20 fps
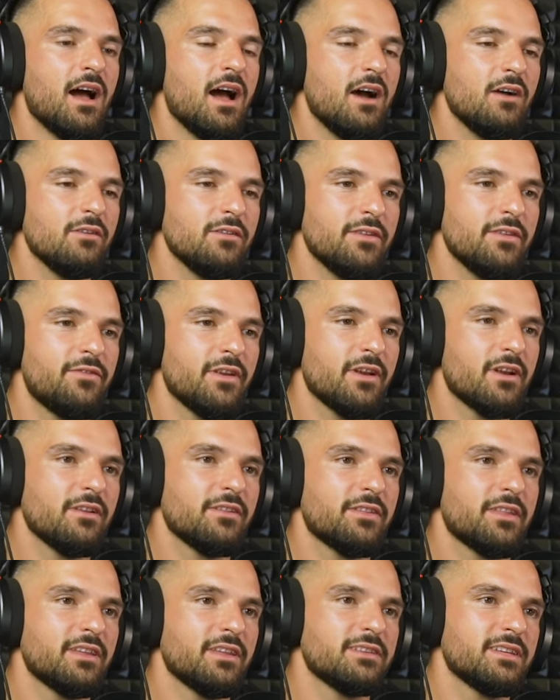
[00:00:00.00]
How
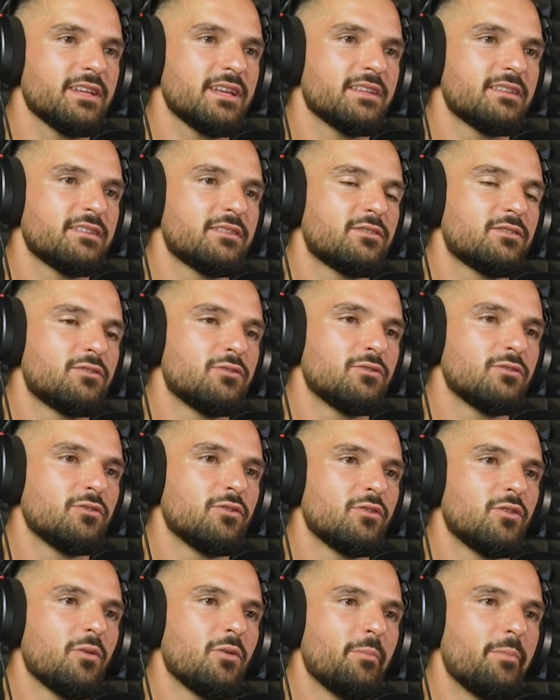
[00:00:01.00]
difficult is it
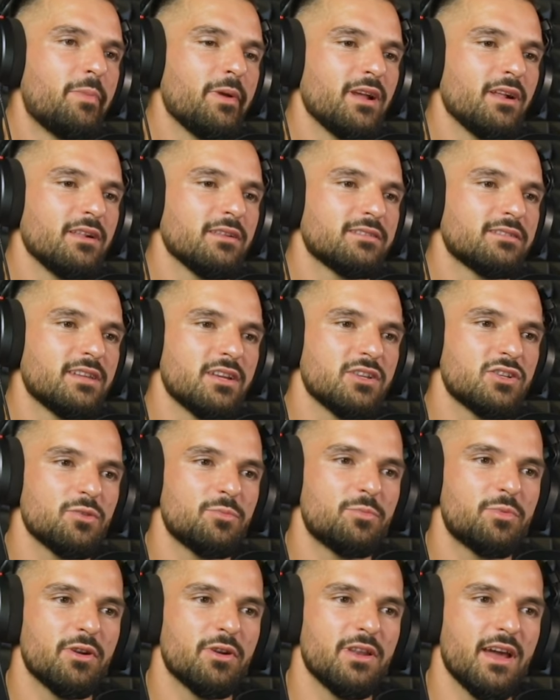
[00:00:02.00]
to build such a
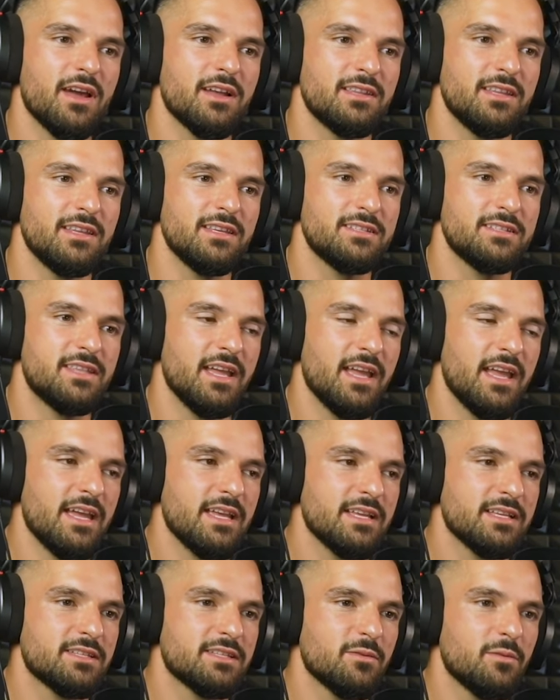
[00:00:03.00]
product these
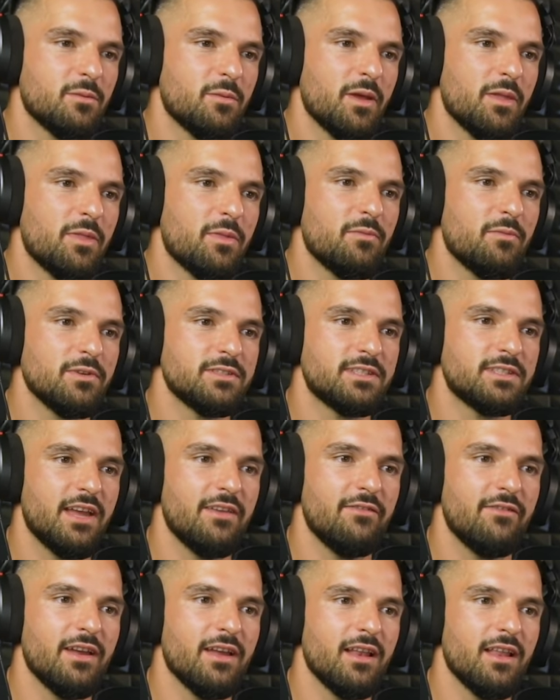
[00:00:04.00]
days with what's
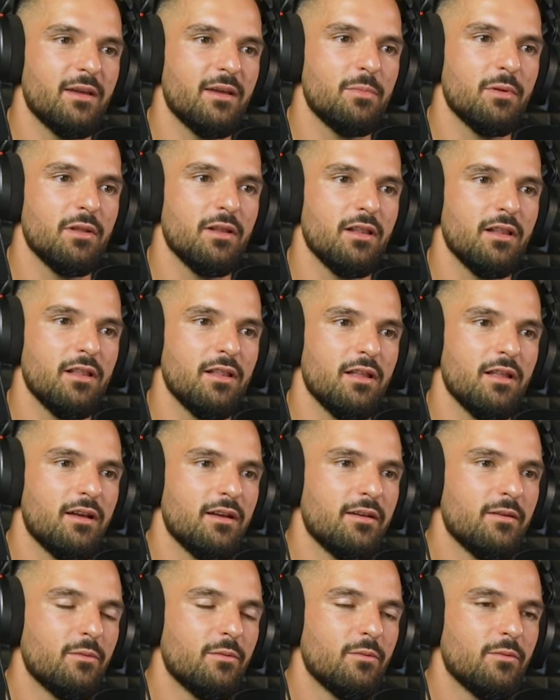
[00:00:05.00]
available
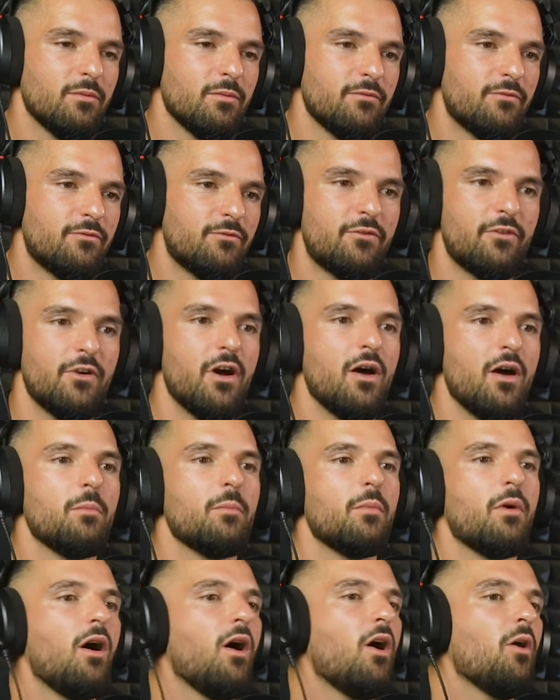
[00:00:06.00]

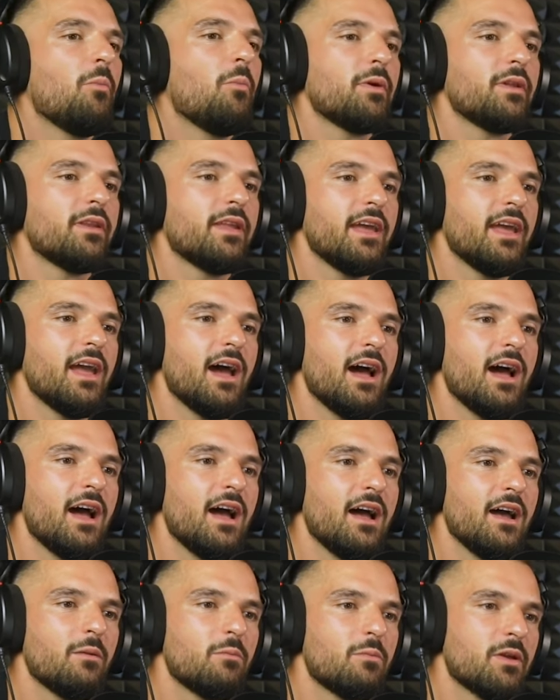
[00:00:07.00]
from
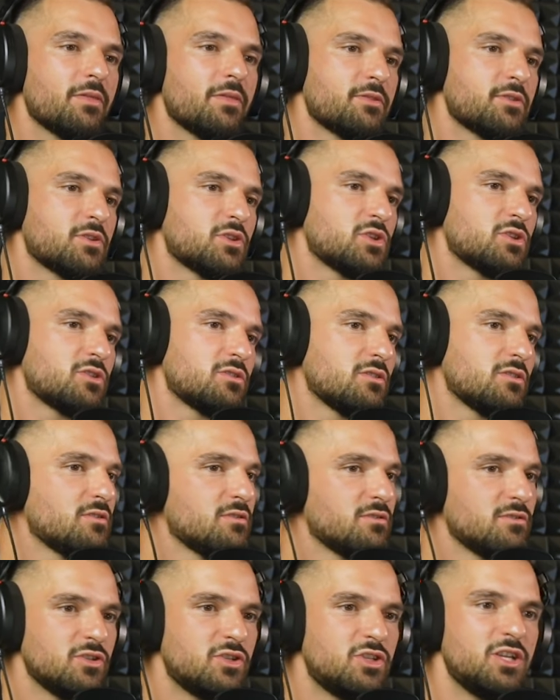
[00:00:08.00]
OpenAI, with
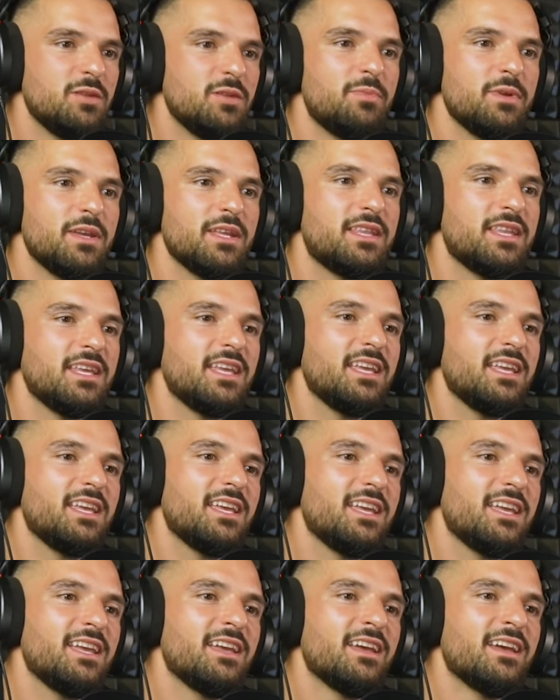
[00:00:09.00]

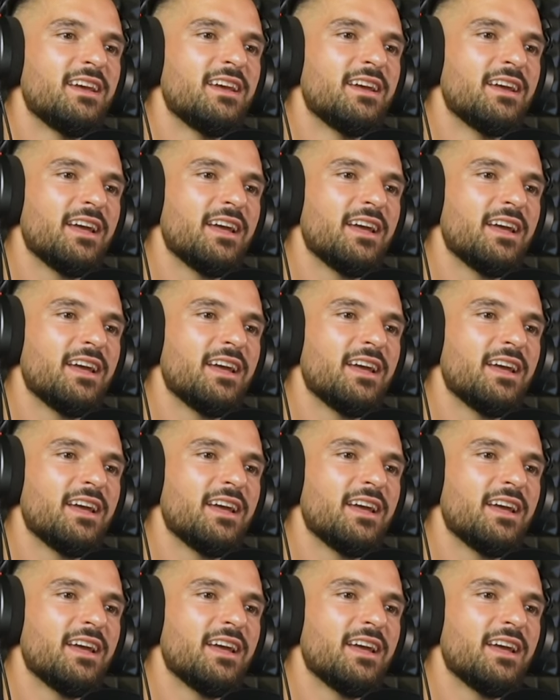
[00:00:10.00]
GPT,